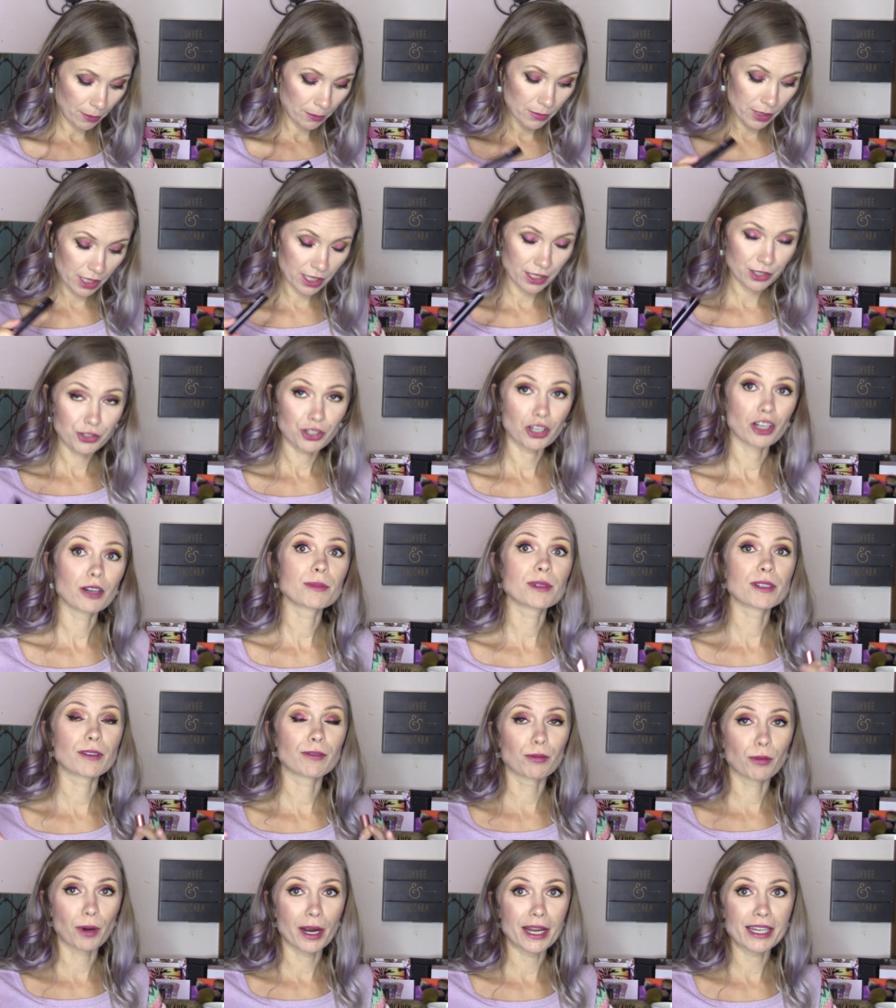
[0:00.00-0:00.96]
But in terms
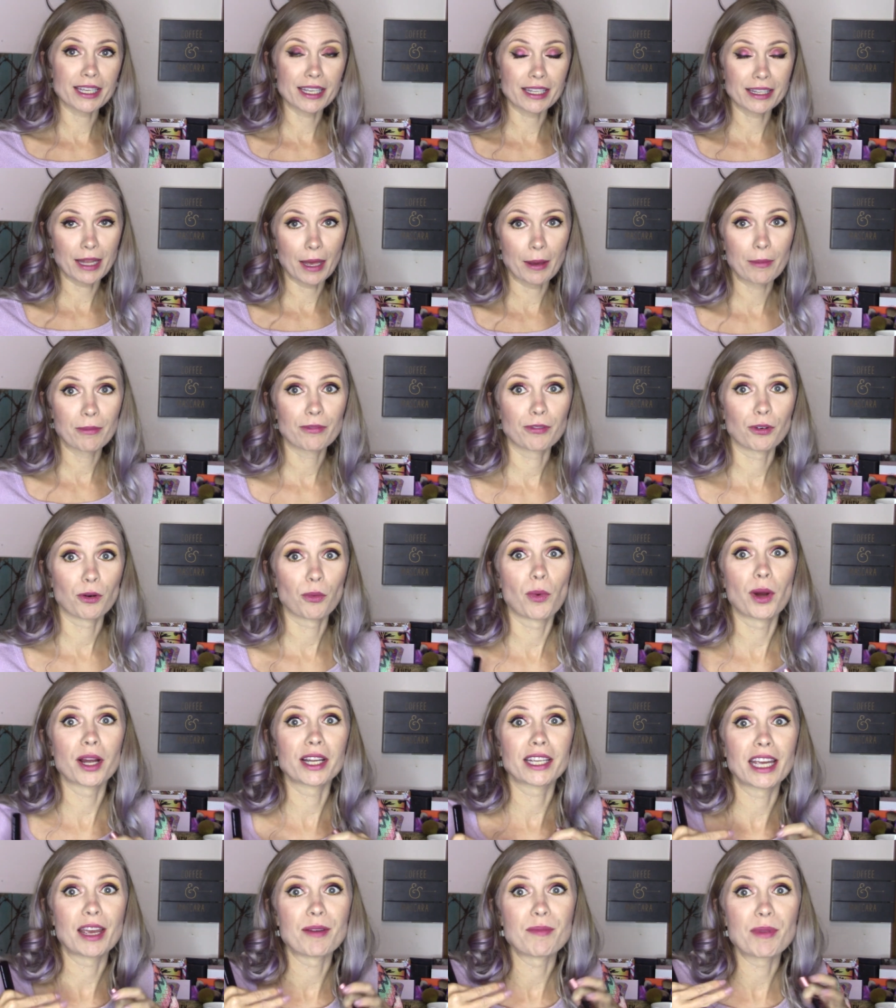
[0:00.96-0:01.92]
of ranking them for
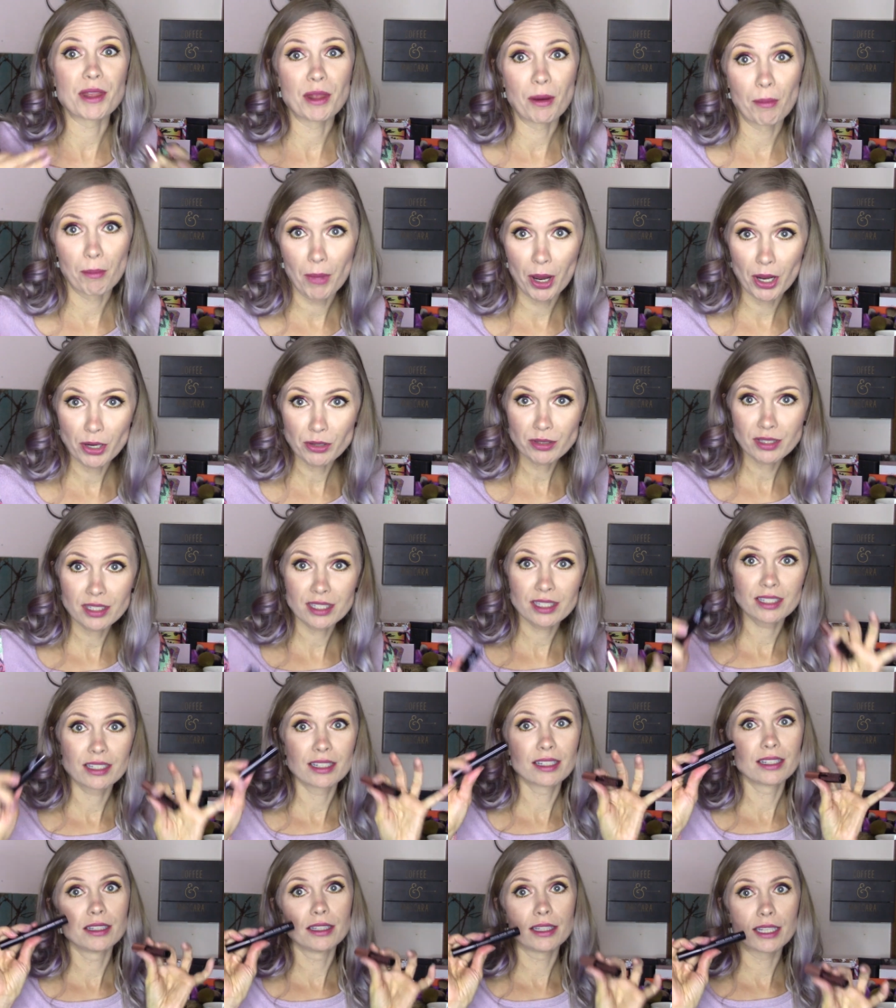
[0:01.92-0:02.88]
what gave me the
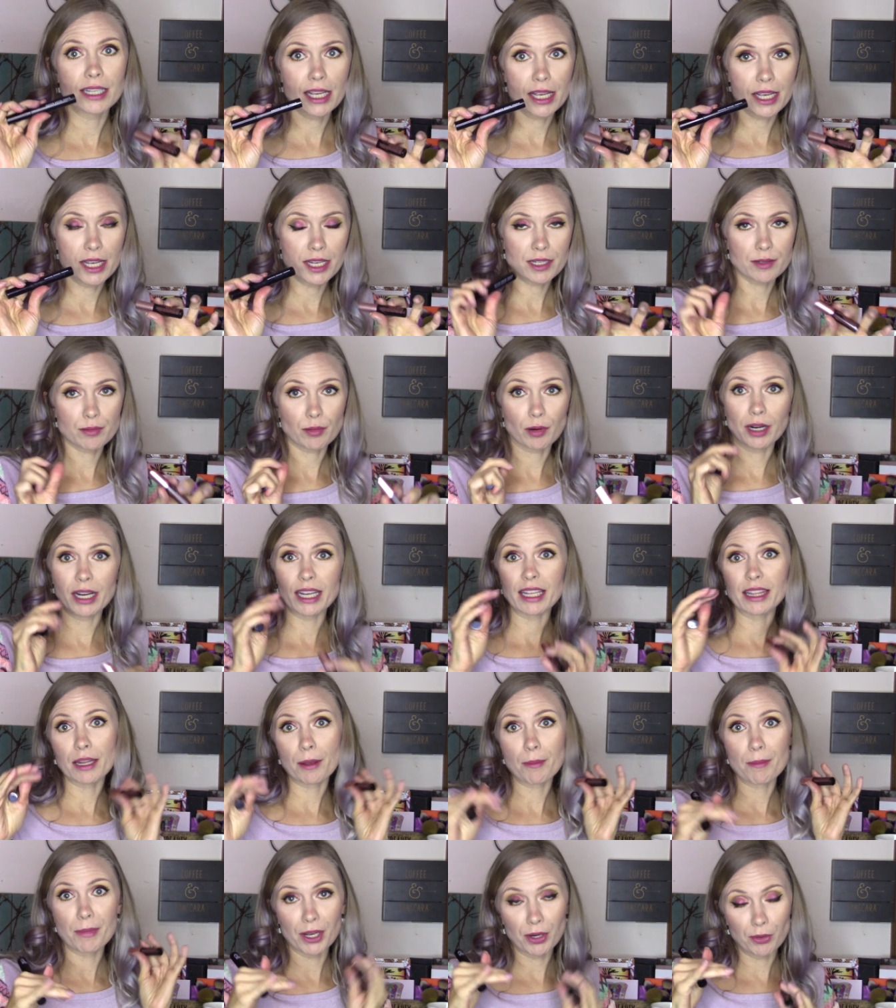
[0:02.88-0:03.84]
most, these were
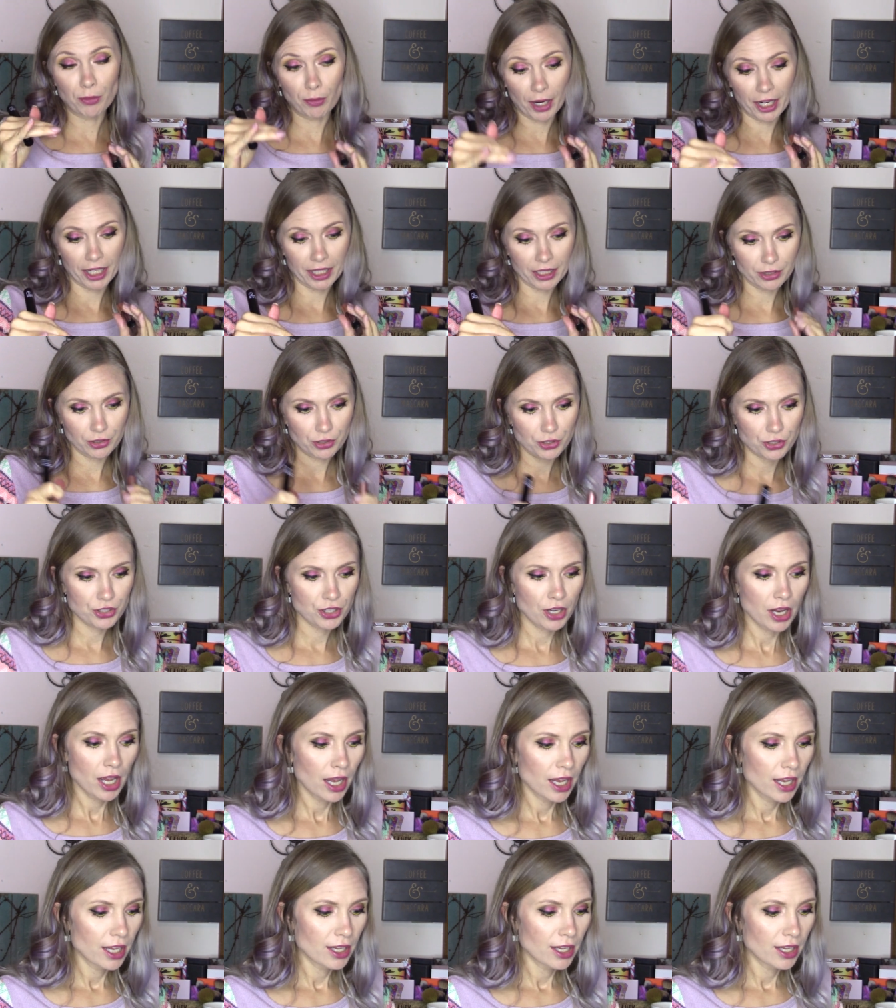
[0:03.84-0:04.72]
in the mid-range.